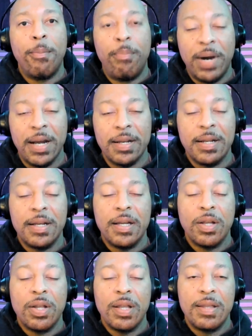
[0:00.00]
but
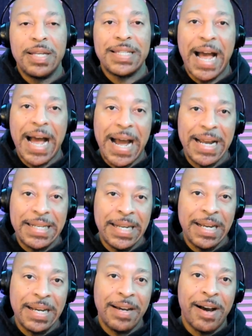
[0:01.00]
this
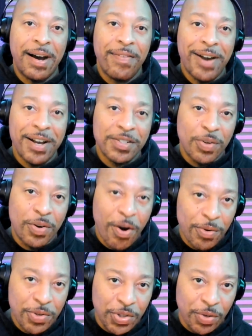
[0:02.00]
idea of hustle
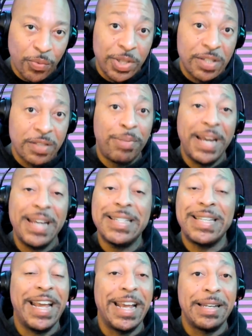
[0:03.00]
culture, which is
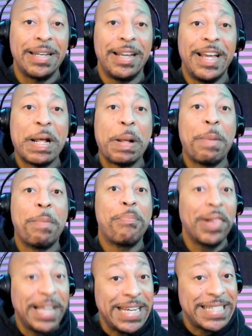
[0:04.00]
based in
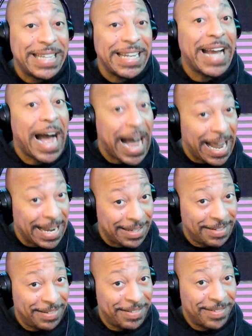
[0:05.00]
pleasing God,
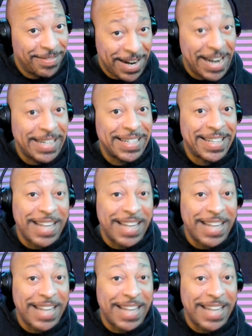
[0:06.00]
right?